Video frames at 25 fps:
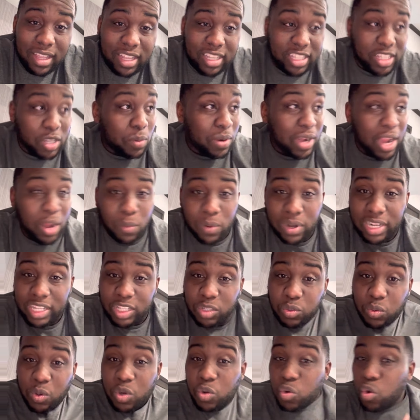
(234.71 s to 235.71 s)
So when they run
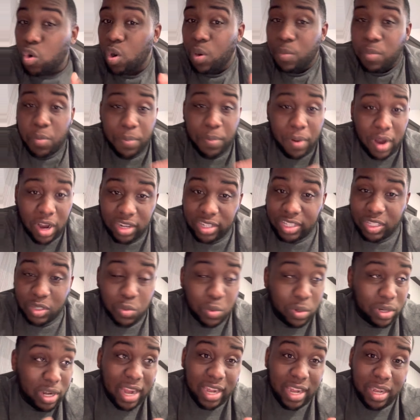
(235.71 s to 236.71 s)
into a normal person
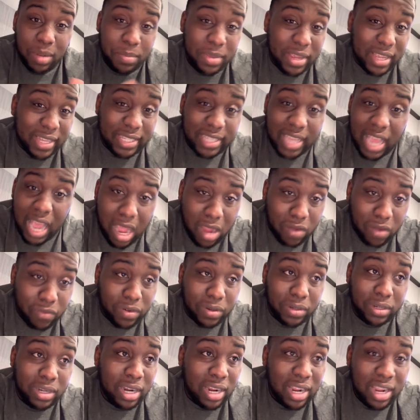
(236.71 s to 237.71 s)
who claims to be a
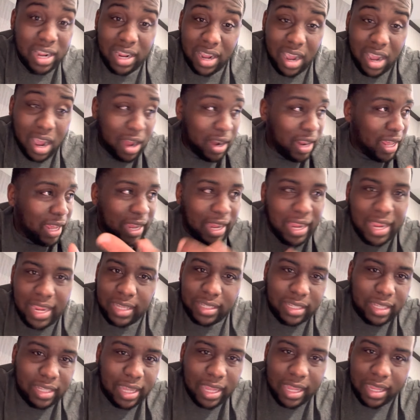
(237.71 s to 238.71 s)
sovereign, oh, they can
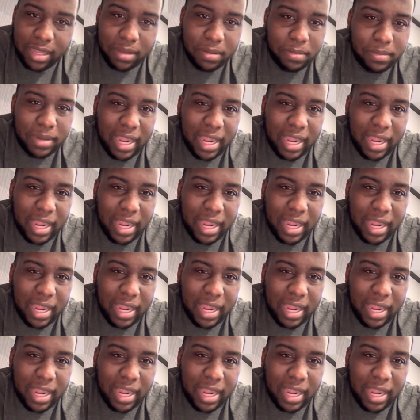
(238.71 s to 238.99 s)
easily get him.